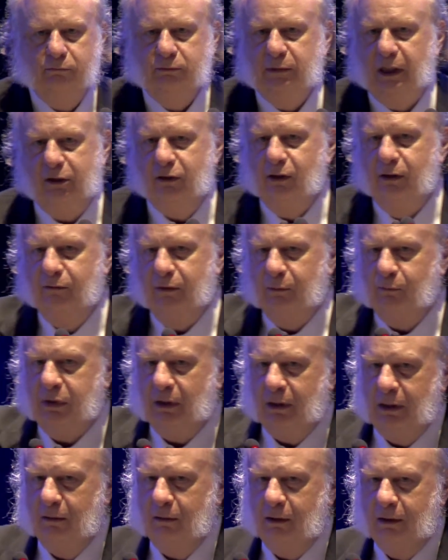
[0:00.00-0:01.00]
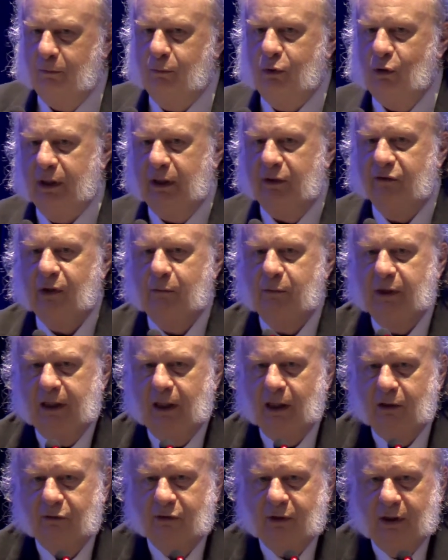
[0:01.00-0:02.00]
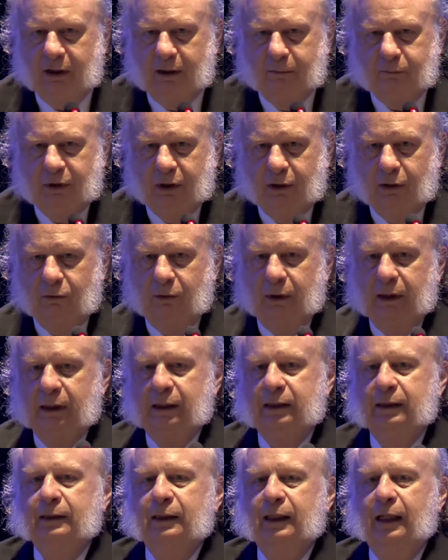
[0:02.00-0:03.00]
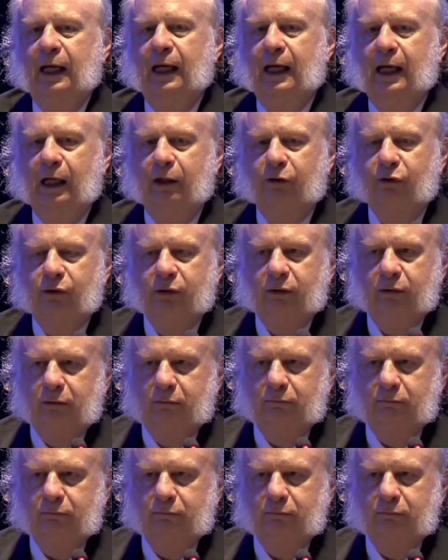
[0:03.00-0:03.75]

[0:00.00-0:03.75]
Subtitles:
They could have appointed somebody else to IPTO and